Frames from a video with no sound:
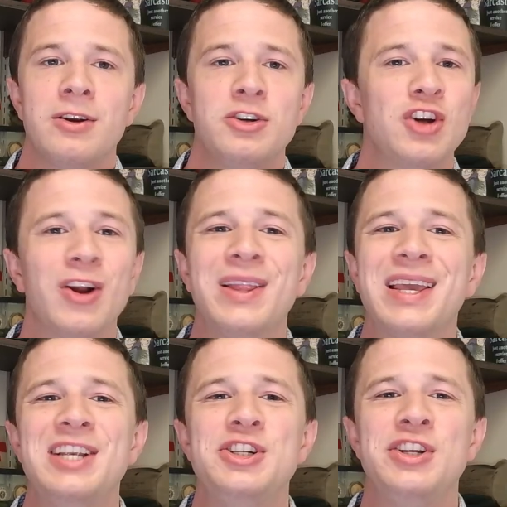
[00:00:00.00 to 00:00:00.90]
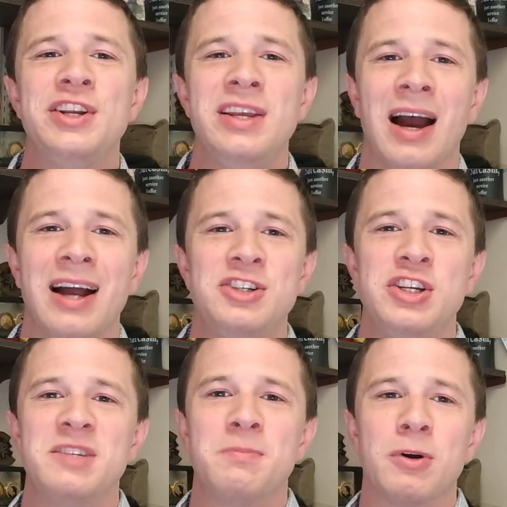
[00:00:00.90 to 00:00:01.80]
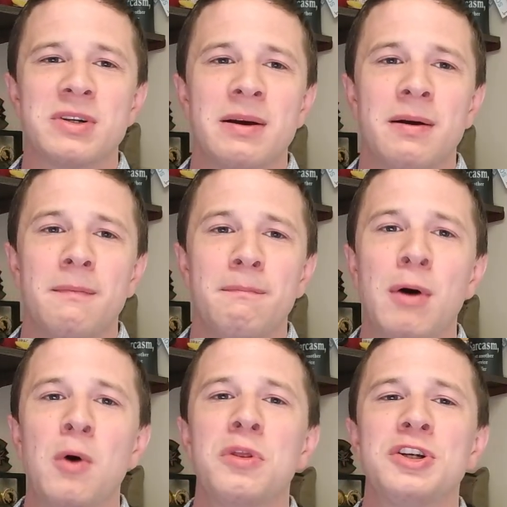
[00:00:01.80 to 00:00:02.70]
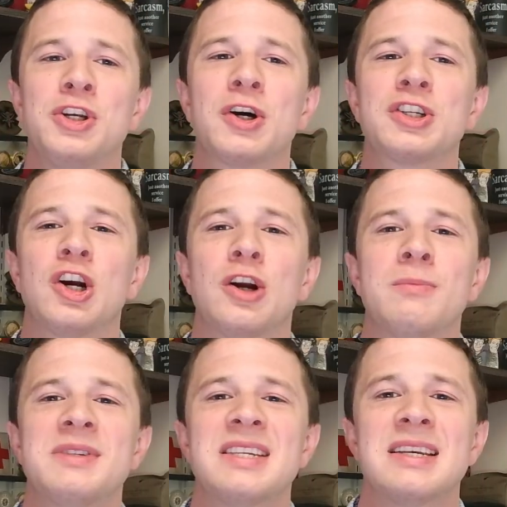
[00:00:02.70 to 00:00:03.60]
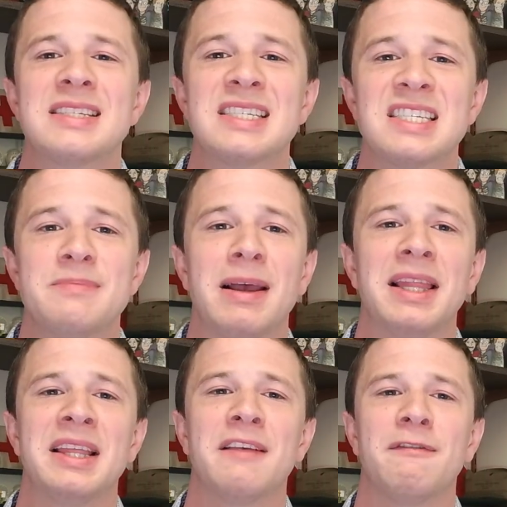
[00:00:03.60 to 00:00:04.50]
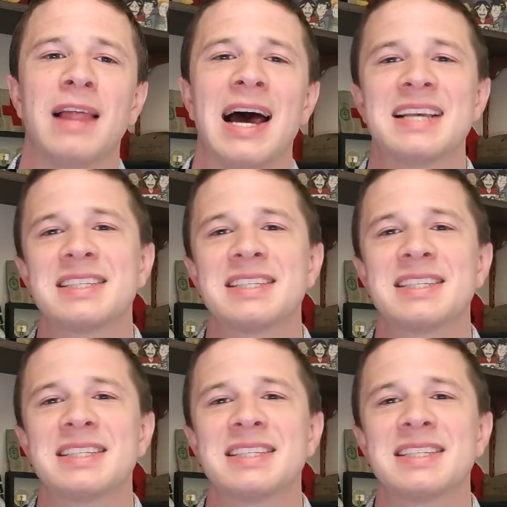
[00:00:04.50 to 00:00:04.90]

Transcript: Jarling and Giesbert both took turns smelling the flask.